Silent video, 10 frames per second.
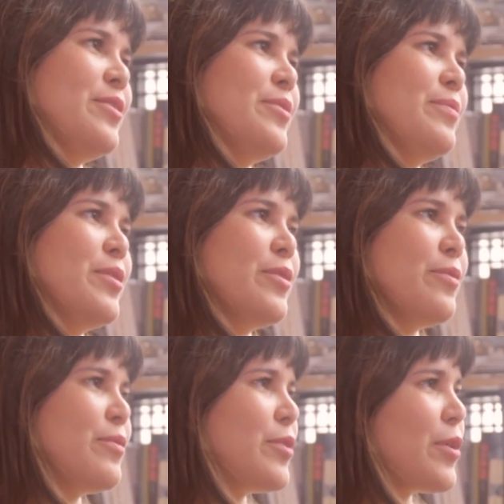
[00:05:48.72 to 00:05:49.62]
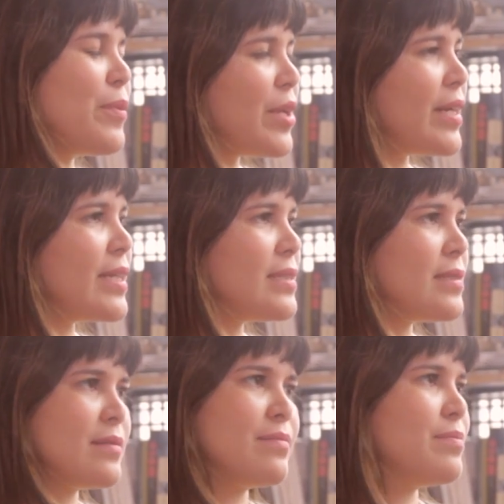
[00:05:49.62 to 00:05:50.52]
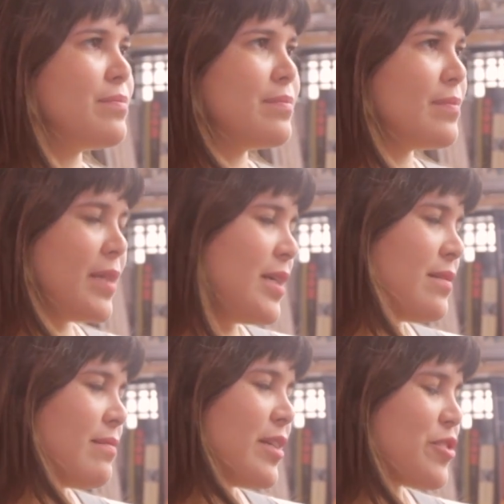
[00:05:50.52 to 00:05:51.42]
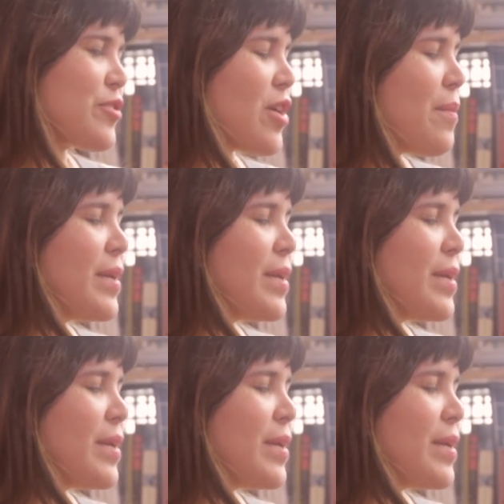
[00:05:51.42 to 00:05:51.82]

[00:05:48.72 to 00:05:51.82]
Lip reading: your communities, they just come